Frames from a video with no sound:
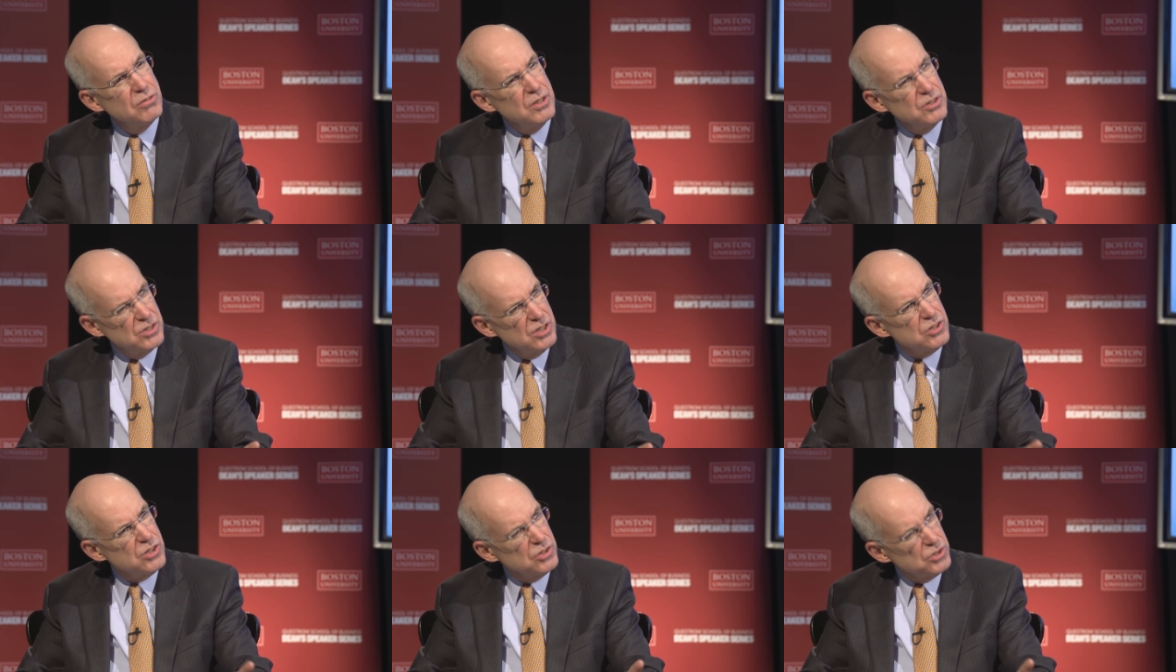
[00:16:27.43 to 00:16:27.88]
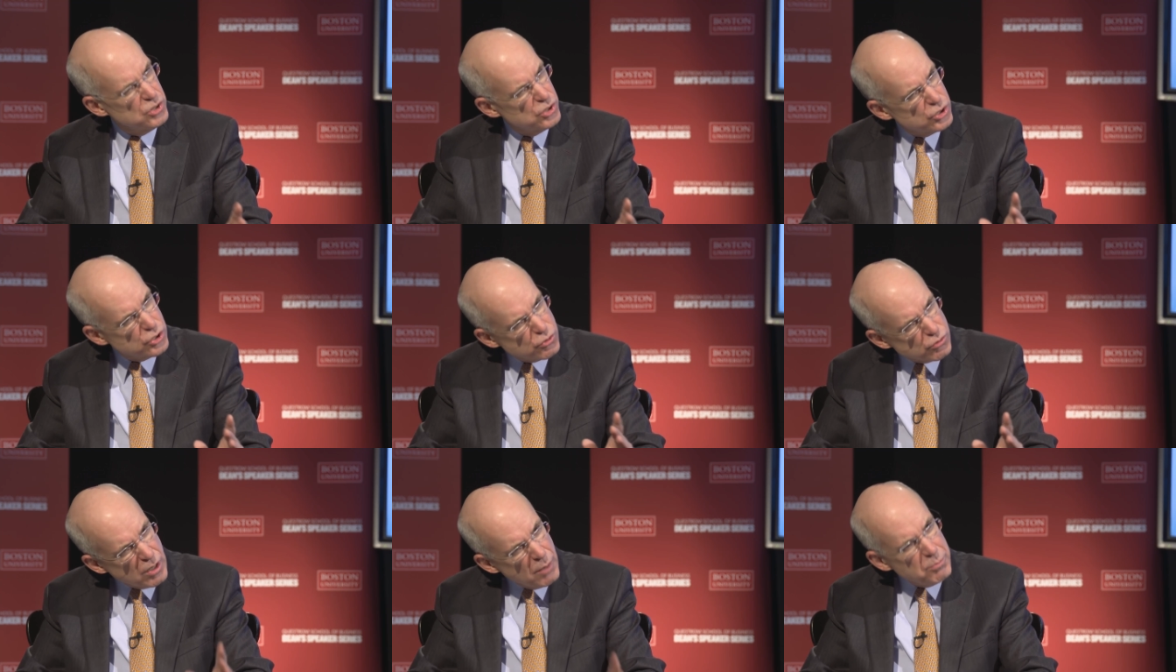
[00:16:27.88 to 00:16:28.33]
is this a
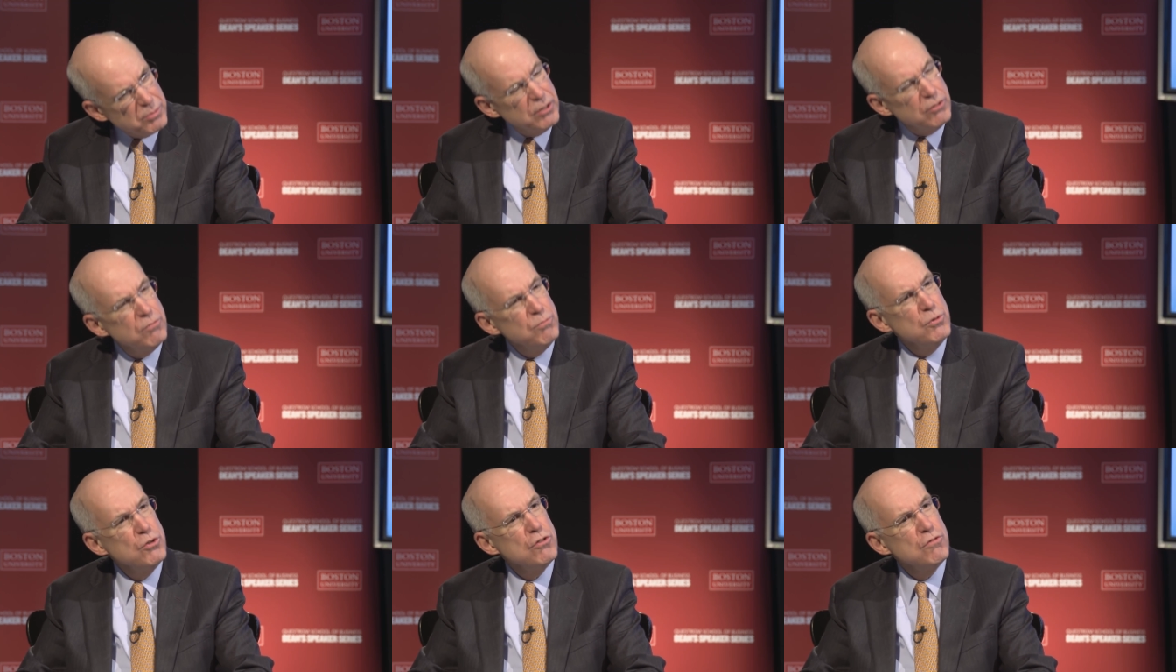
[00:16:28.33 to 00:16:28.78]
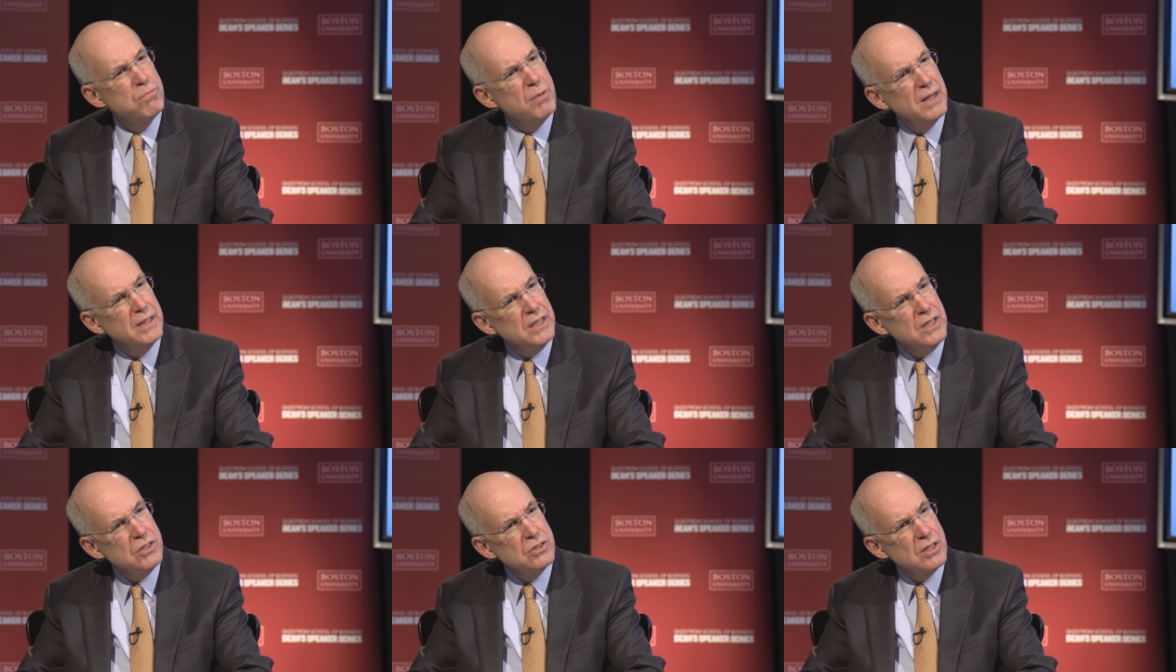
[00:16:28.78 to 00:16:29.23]
disruptive move
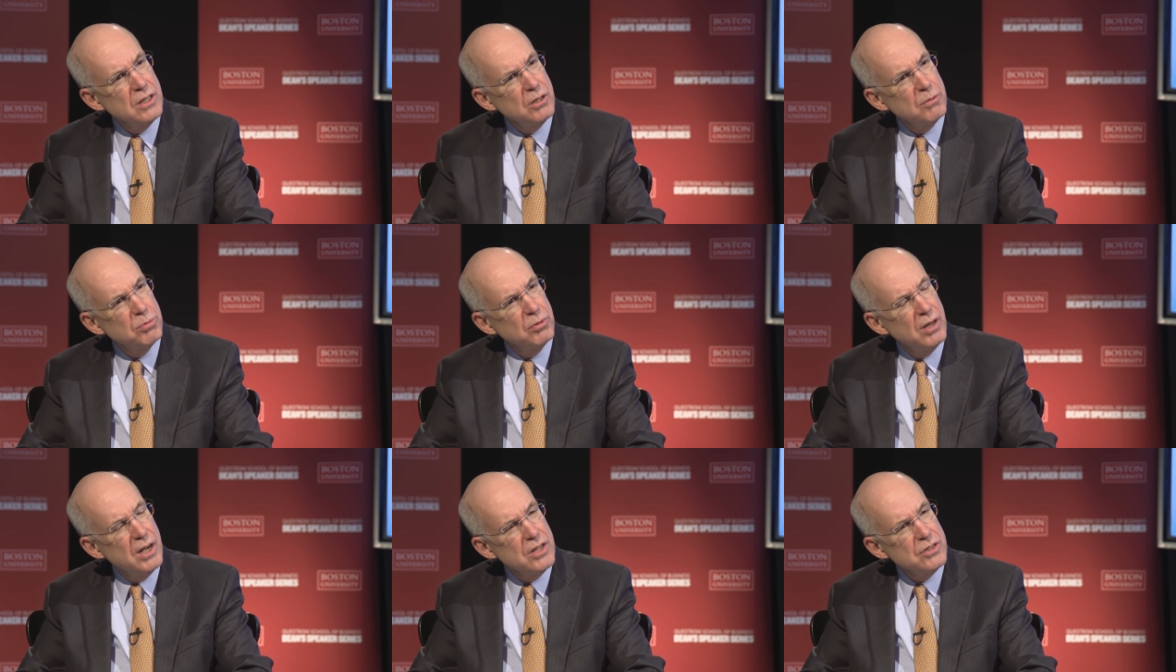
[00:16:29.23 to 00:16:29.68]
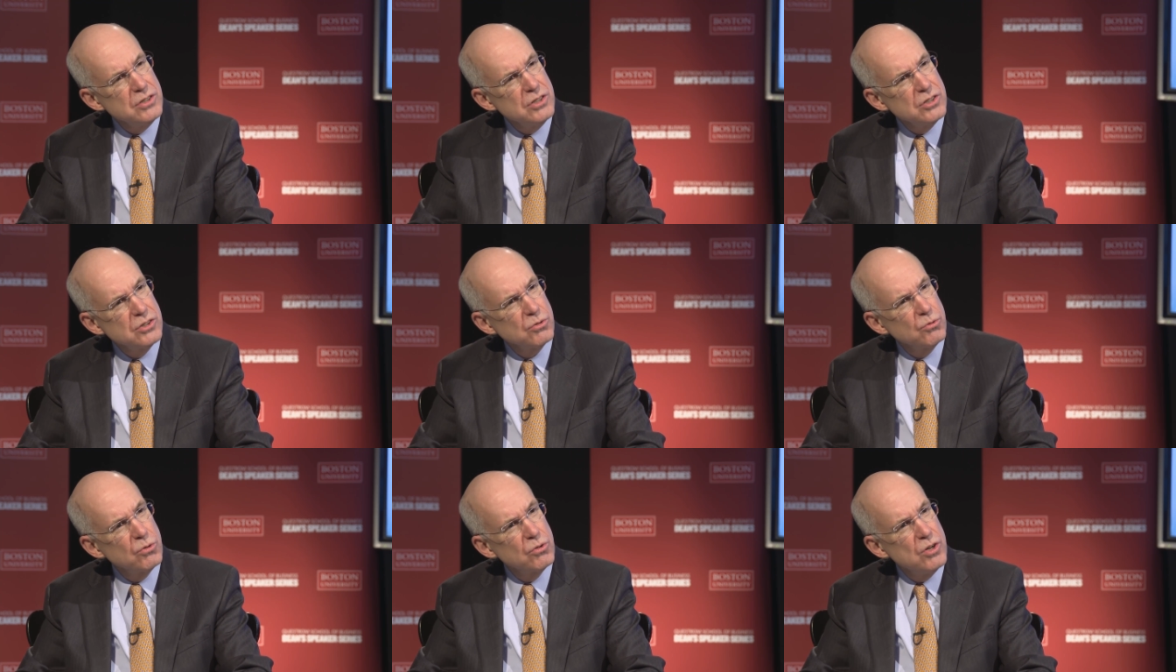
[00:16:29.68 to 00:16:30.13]
by these
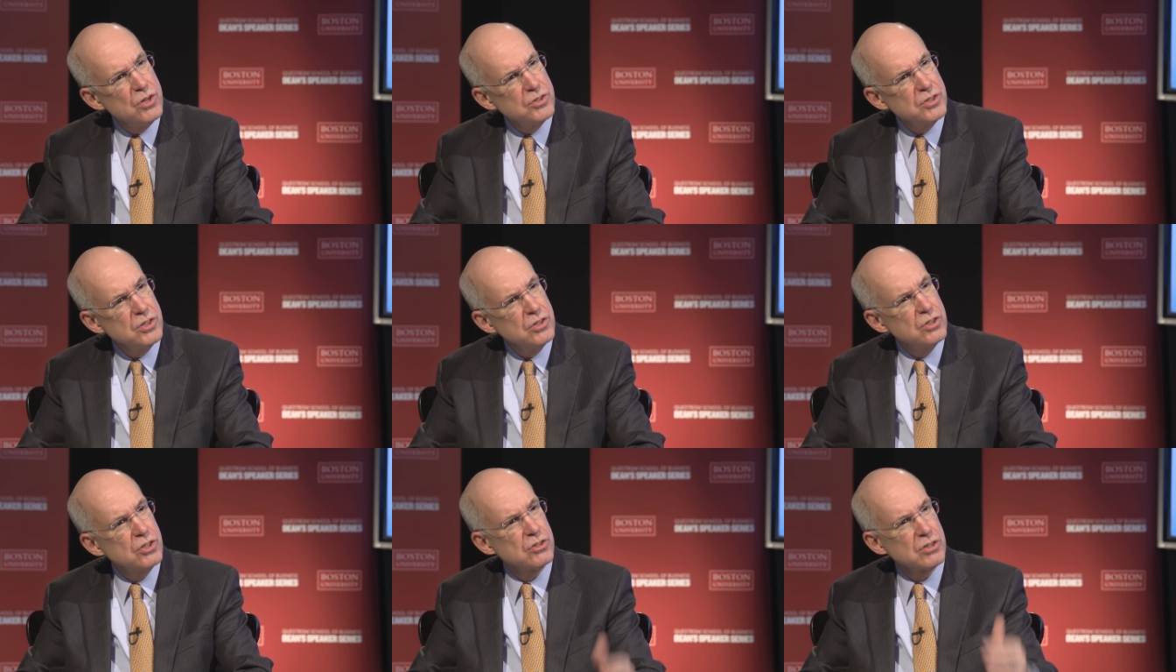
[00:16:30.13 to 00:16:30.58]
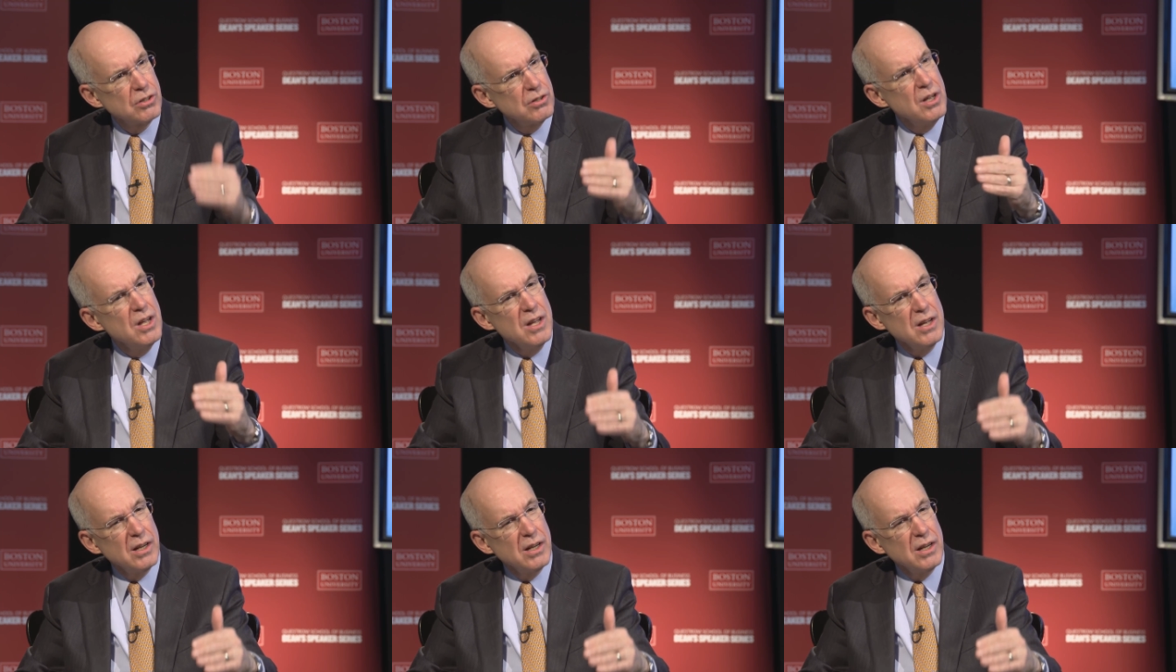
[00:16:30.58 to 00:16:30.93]
enterprises, or is it just a,